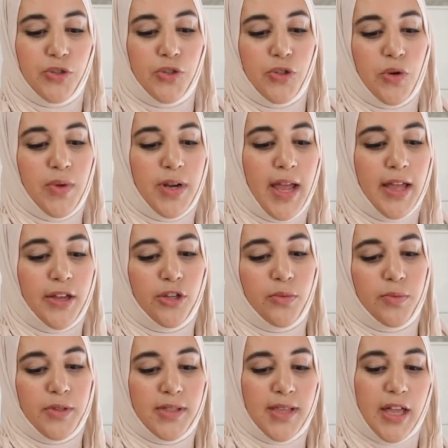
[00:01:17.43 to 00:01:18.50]
You don't want to add your
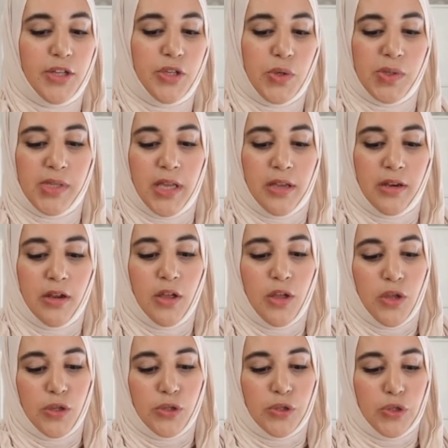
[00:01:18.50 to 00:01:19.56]
pistachios in
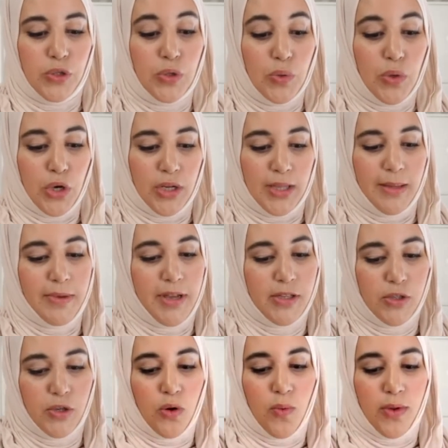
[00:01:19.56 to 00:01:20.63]
too early because
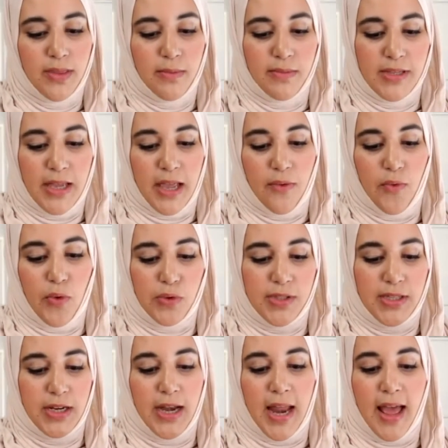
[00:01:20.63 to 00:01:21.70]
you don't want them to get
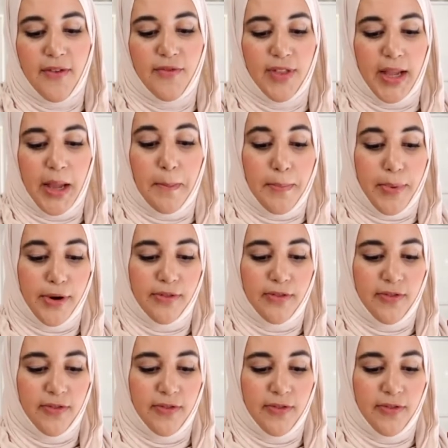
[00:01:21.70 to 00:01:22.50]
roasted and have like a burnt